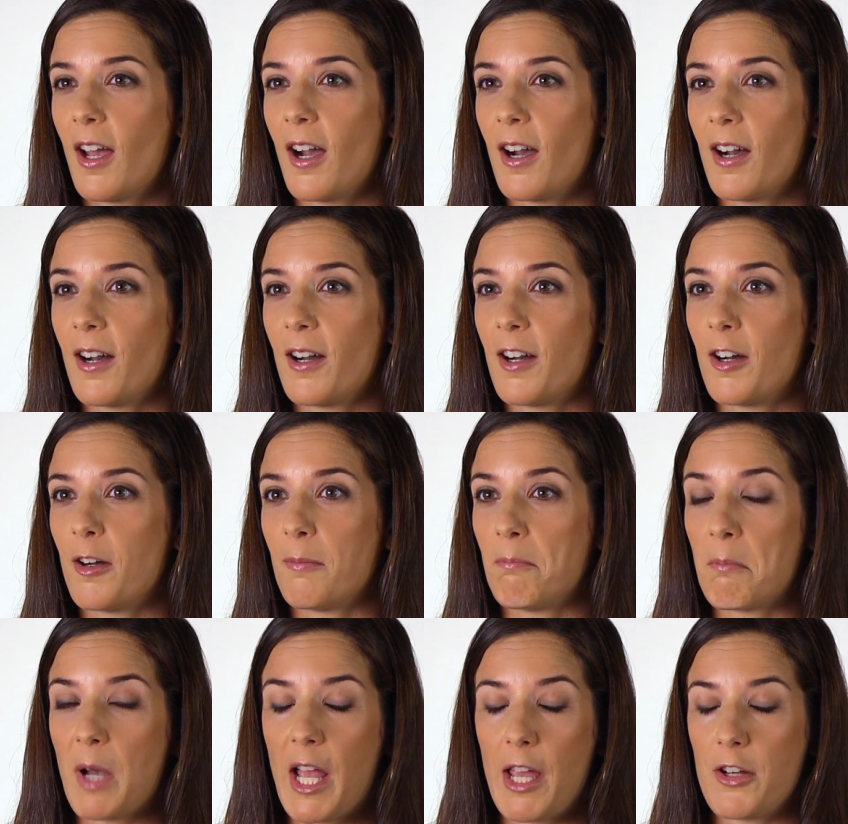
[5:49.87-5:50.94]

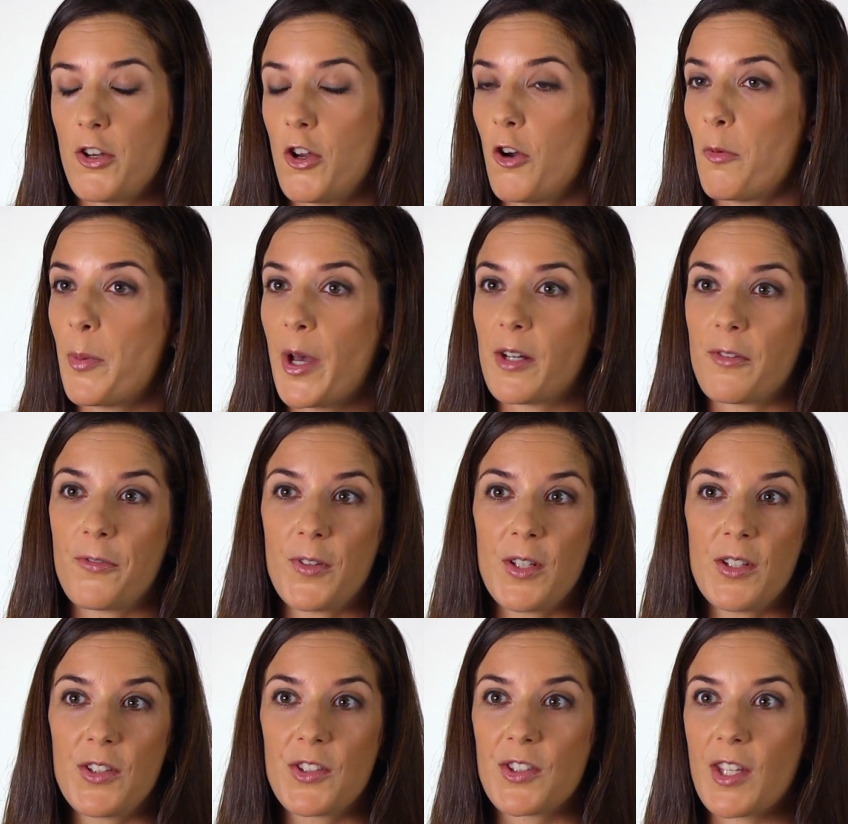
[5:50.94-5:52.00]
Um, I had no
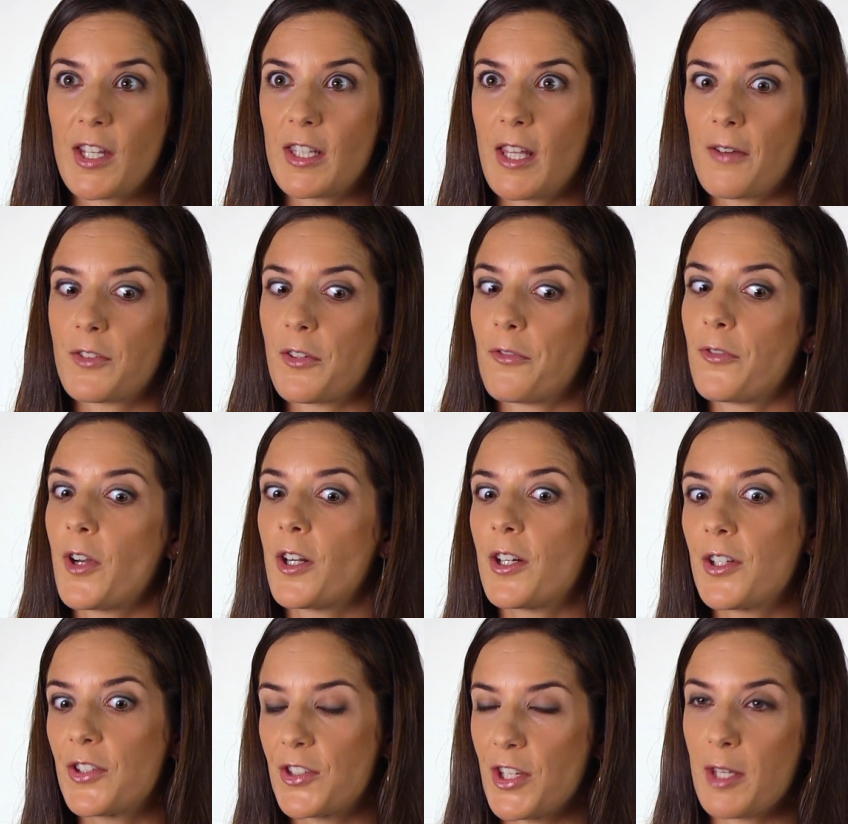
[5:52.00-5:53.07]
benefits. I'd left a
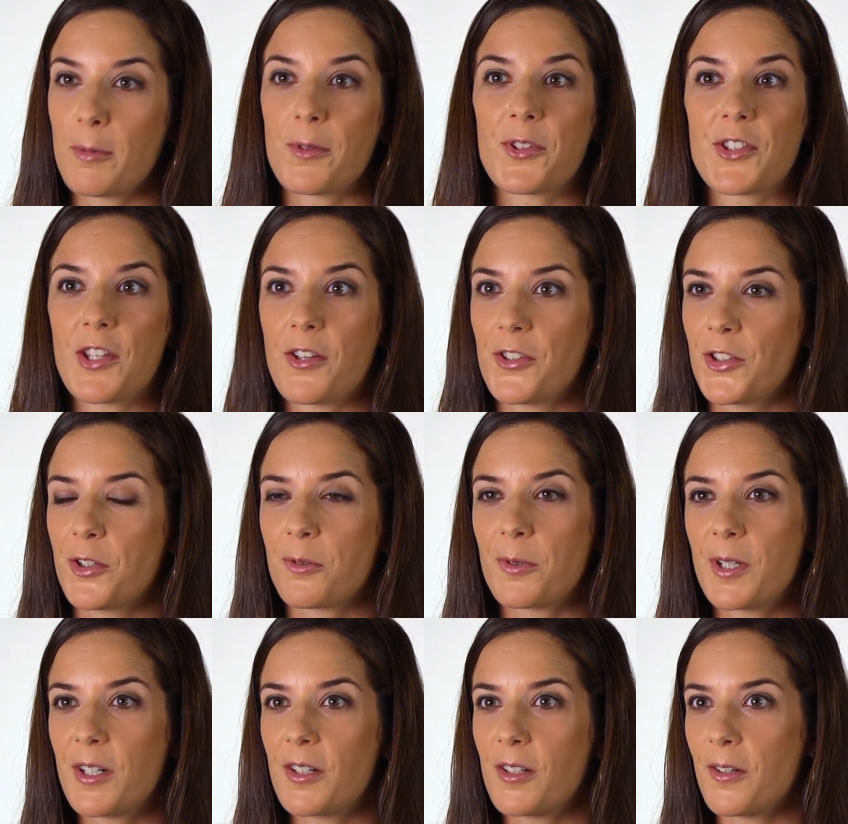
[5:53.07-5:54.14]
very stable sales
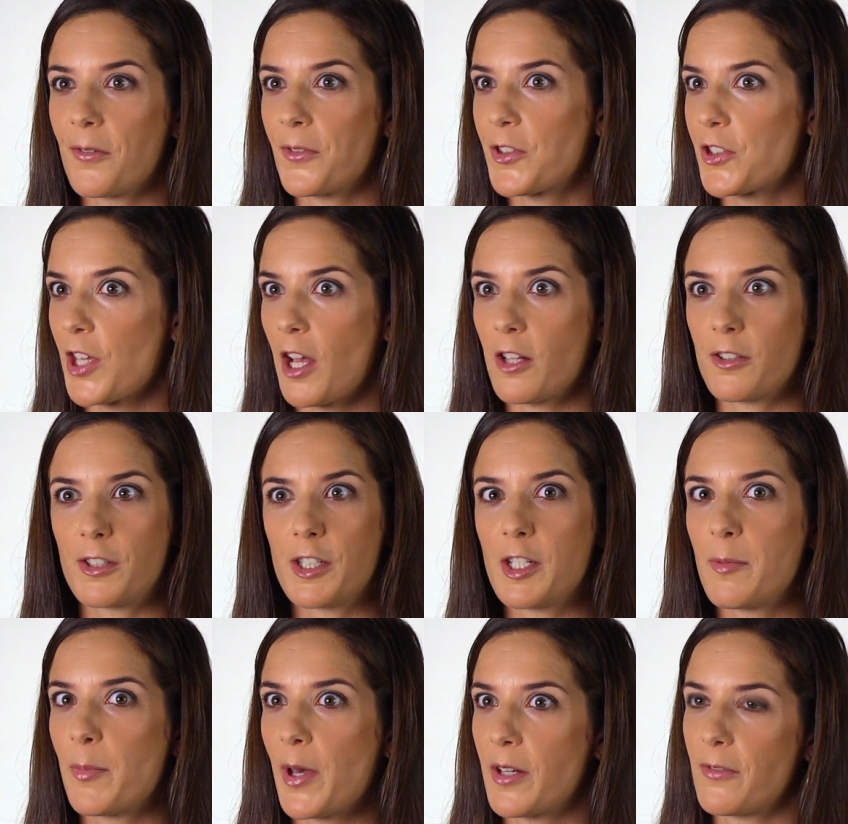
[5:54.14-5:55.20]
career of
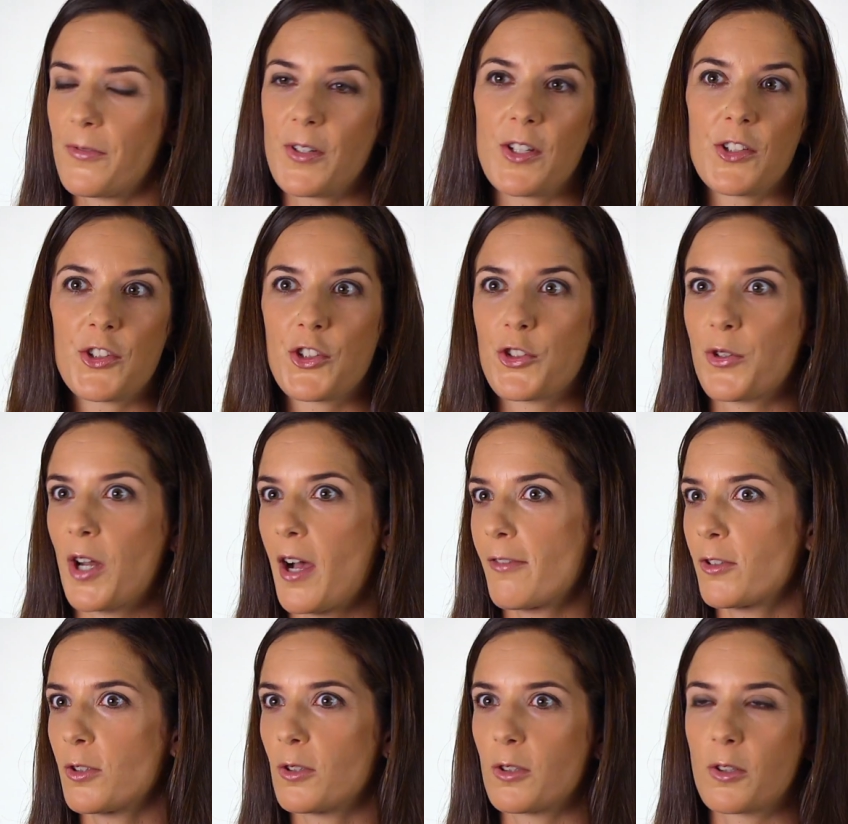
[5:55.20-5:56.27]
salary, benefits,
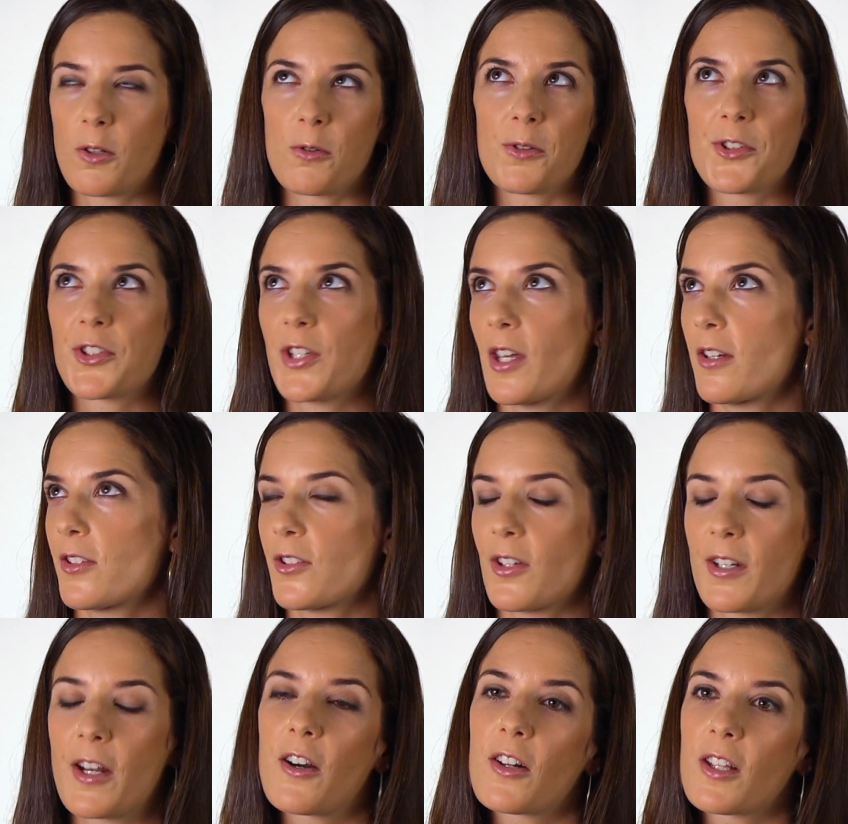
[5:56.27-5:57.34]
travel, gold status
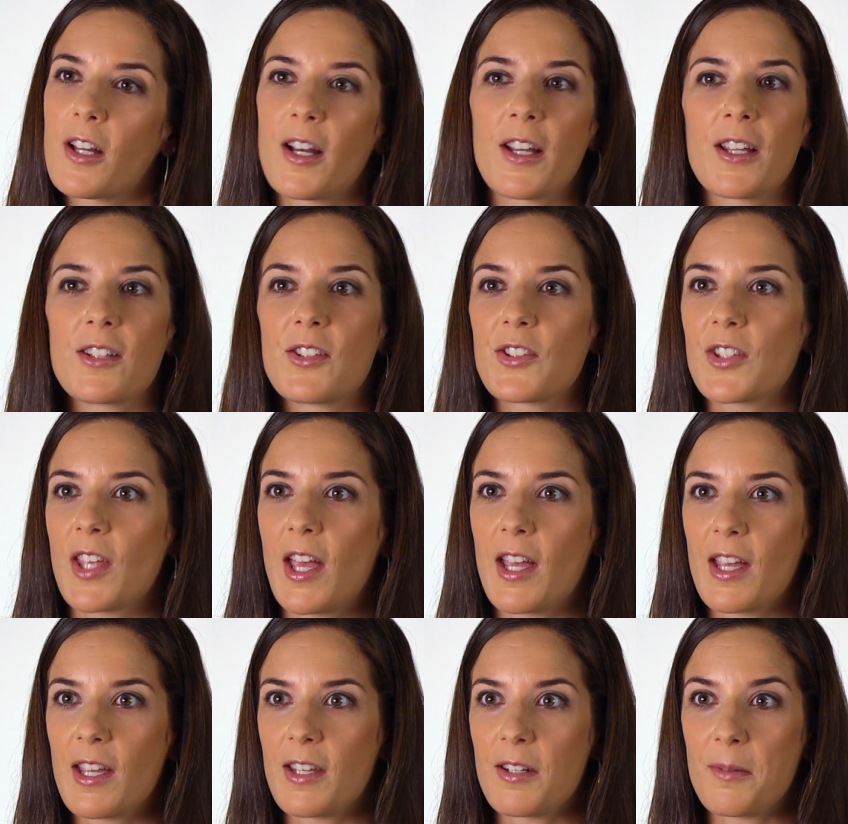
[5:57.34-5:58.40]
on airlines,
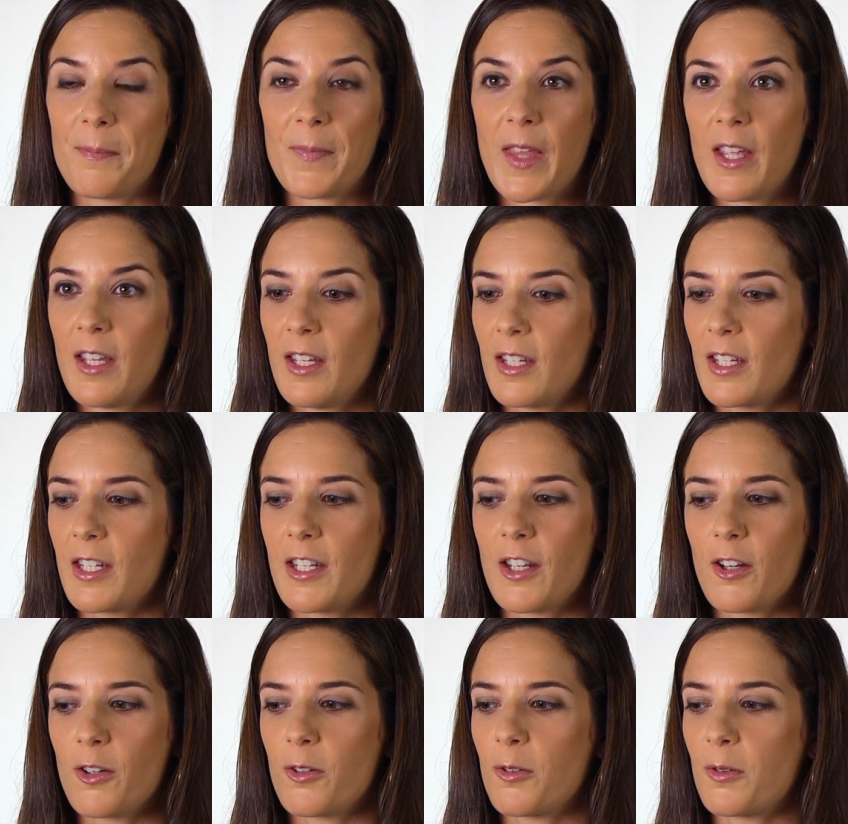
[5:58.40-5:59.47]
and, you
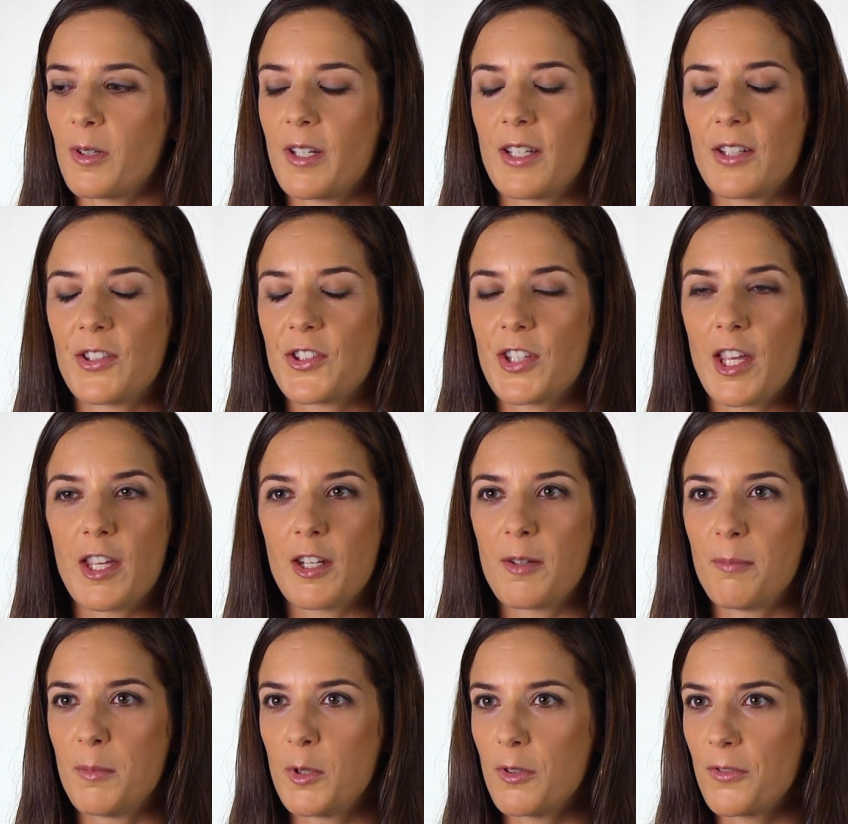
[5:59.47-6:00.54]
know,
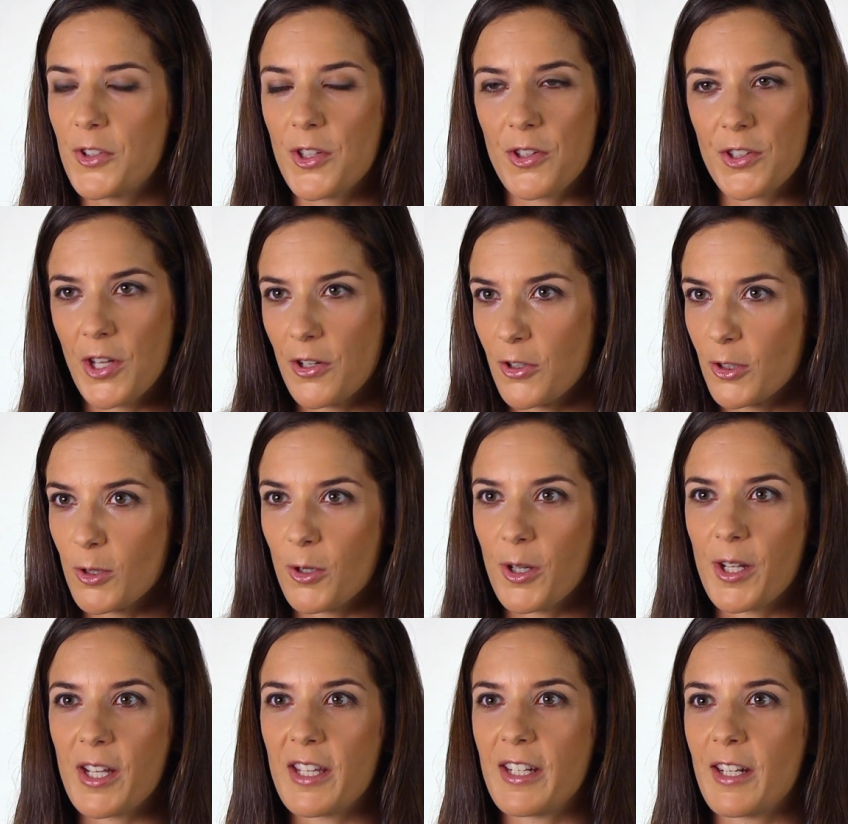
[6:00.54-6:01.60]
instead moved to the
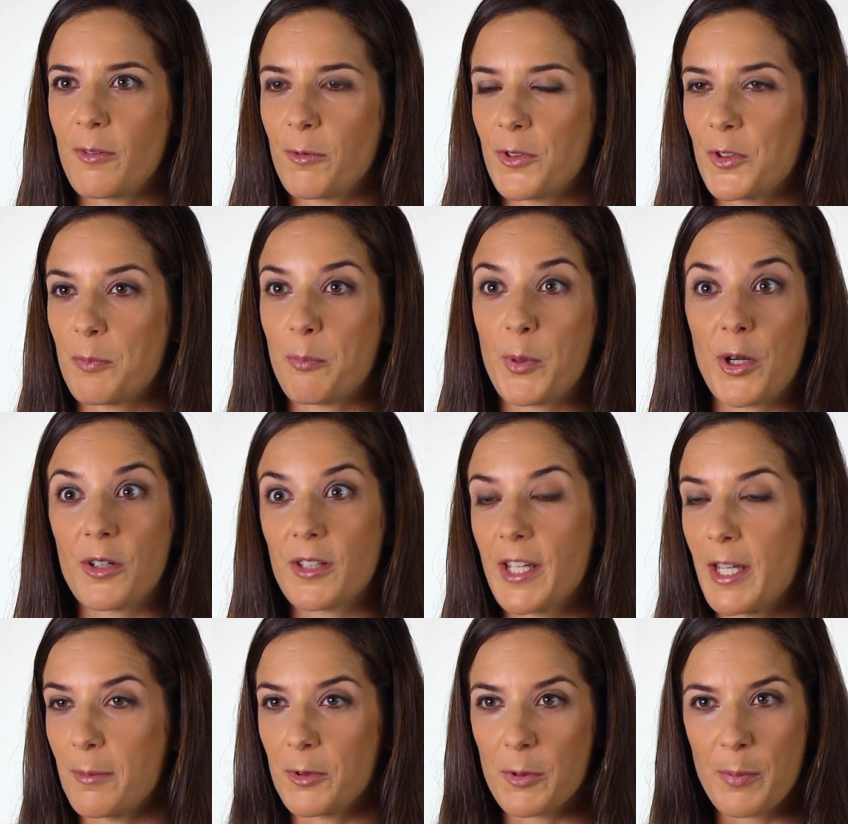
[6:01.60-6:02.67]
Tenderloin and was
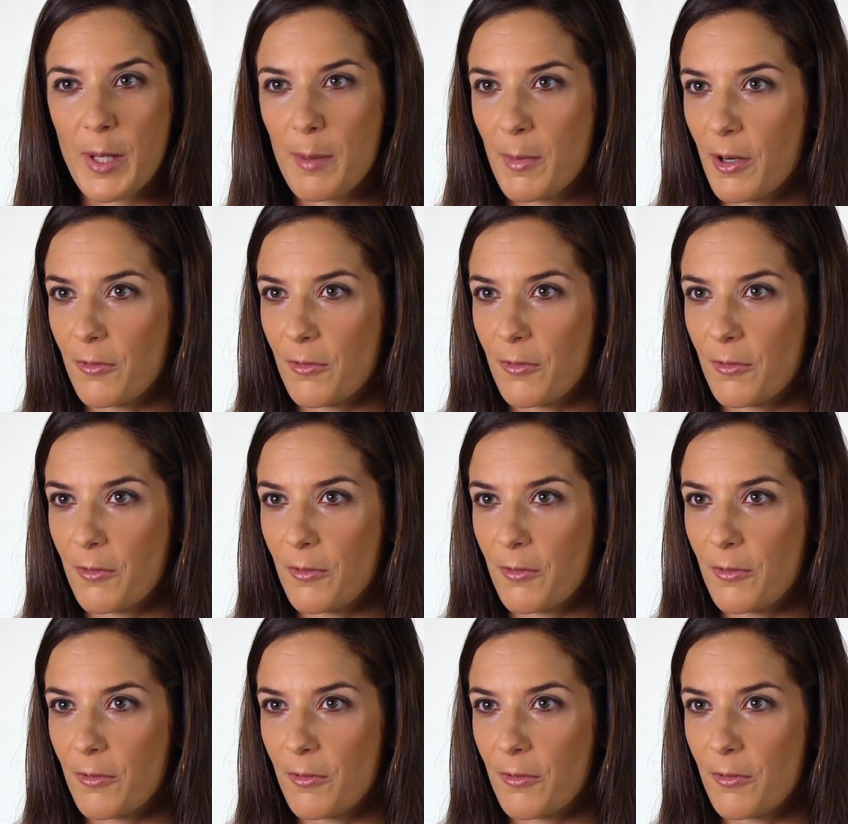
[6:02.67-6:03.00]
barely able to pay my